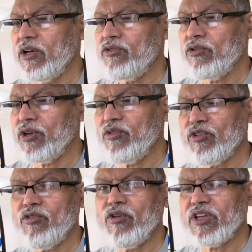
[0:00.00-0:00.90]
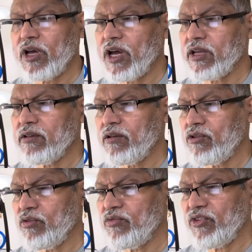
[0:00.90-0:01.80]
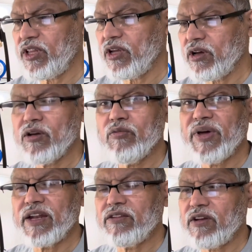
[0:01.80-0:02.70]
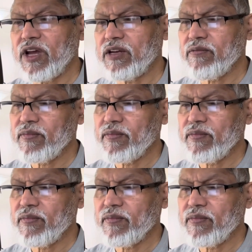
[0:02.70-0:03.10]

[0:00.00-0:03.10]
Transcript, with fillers: so he was doing jihad to free the Palestine.